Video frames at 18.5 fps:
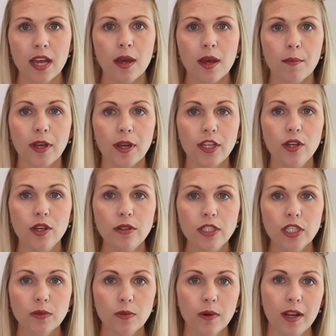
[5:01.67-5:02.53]
But you
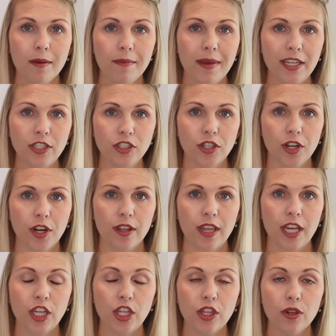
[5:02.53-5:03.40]
just want to make sure
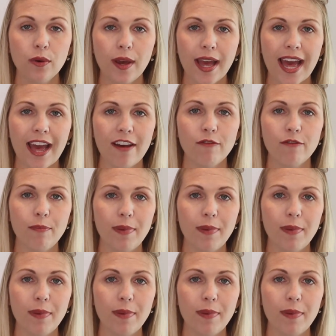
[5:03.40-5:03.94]
that you have